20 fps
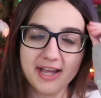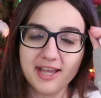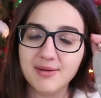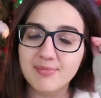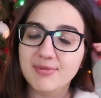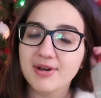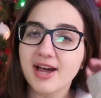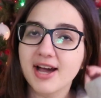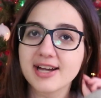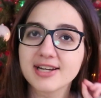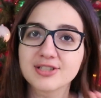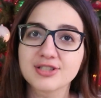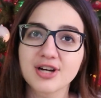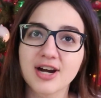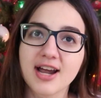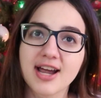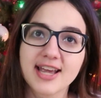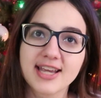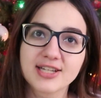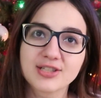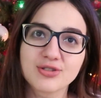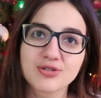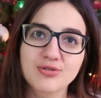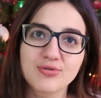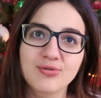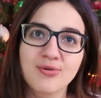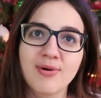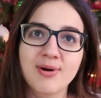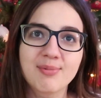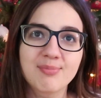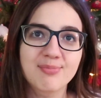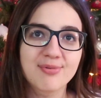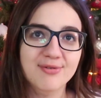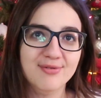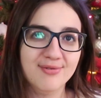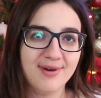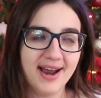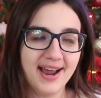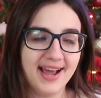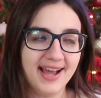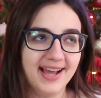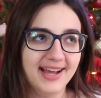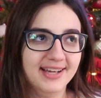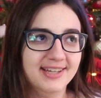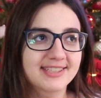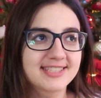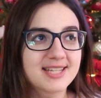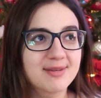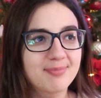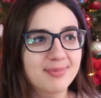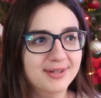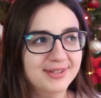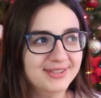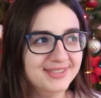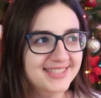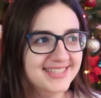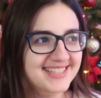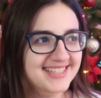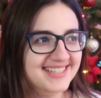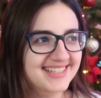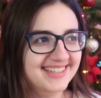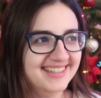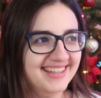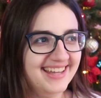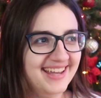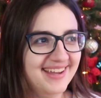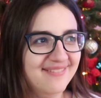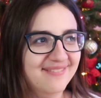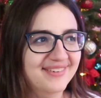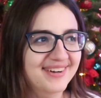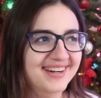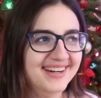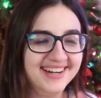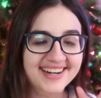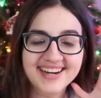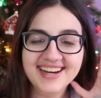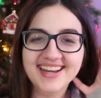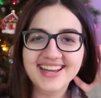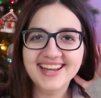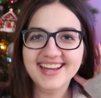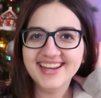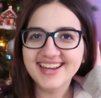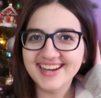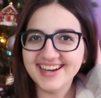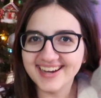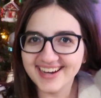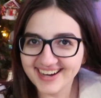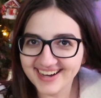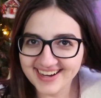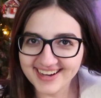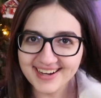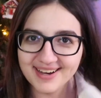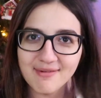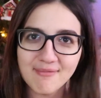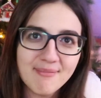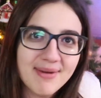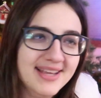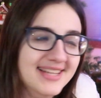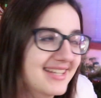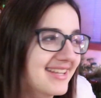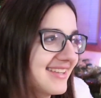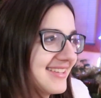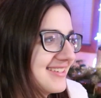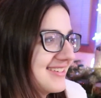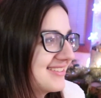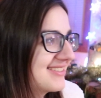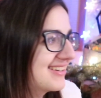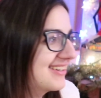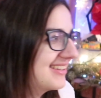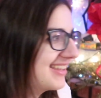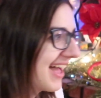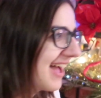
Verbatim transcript: I am not trying to brag, typical disclaimer. My sisters are